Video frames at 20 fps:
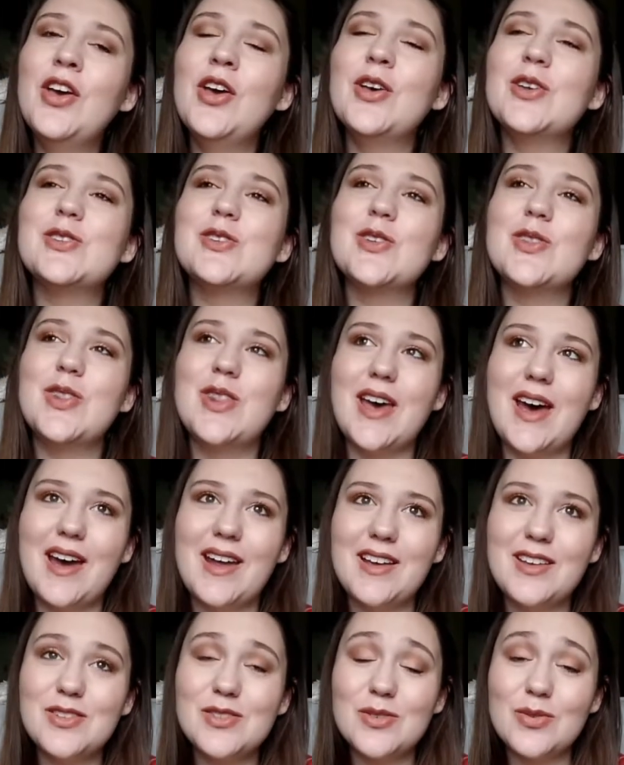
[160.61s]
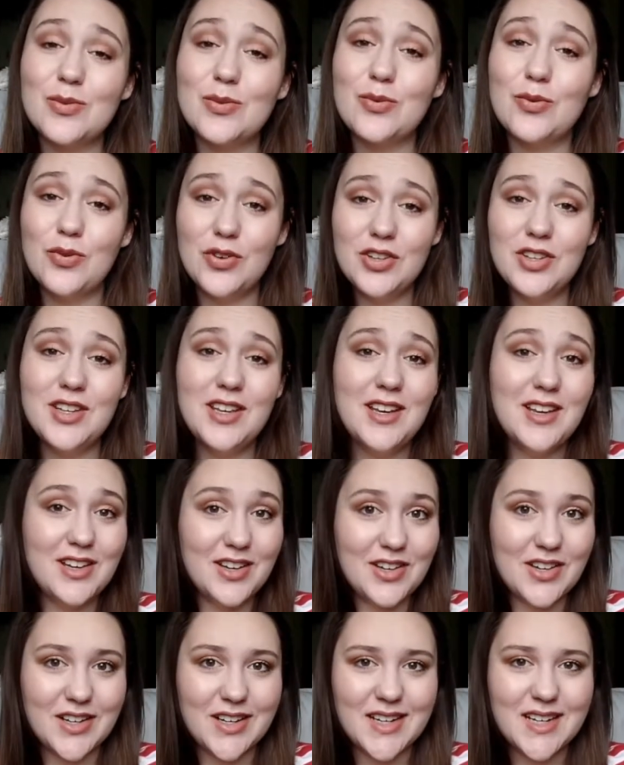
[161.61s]
So that is really
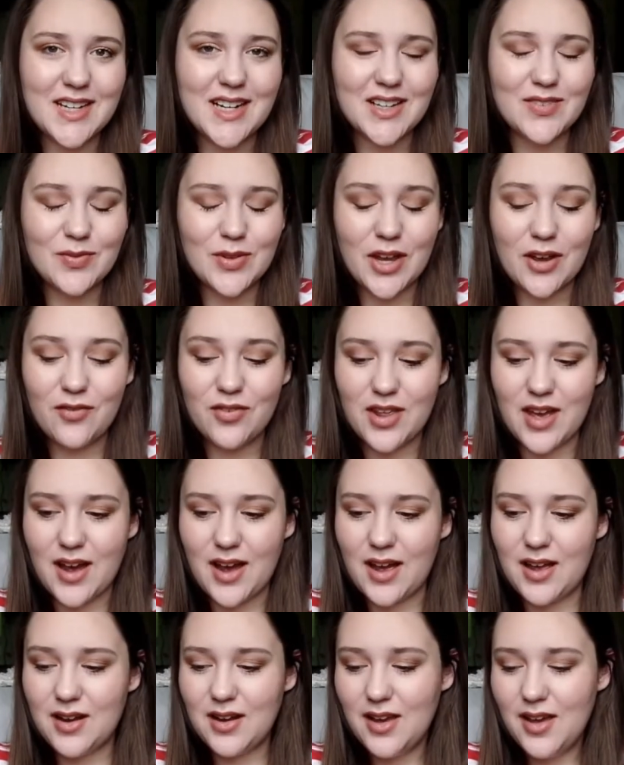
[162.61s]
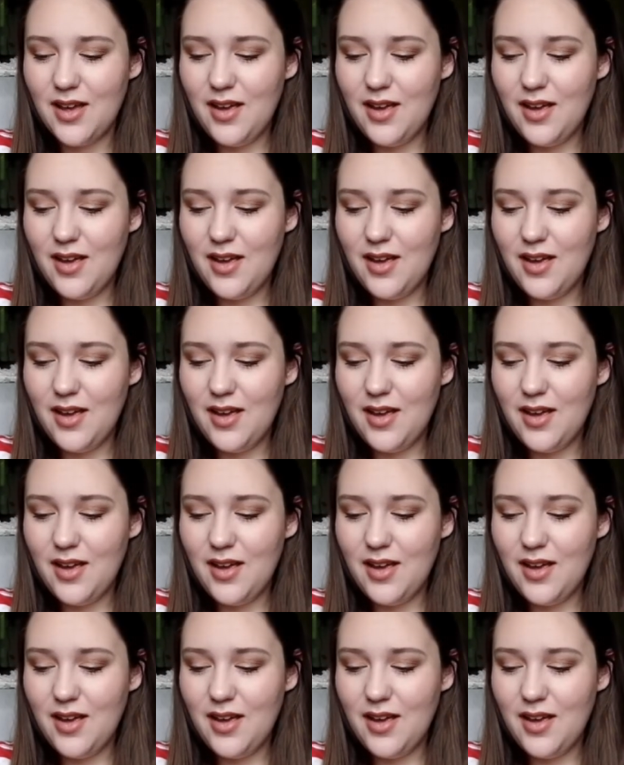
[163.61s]
good. I love that.